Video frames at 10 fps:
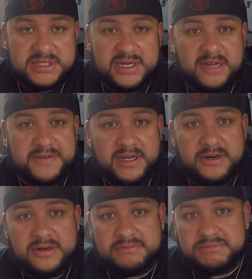in half
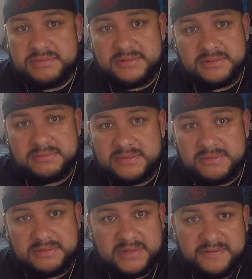hour.
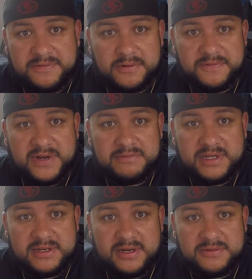Got 4 or 5
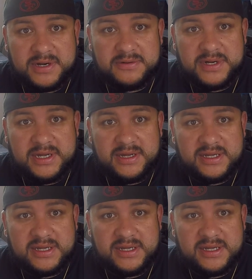lingcod right away.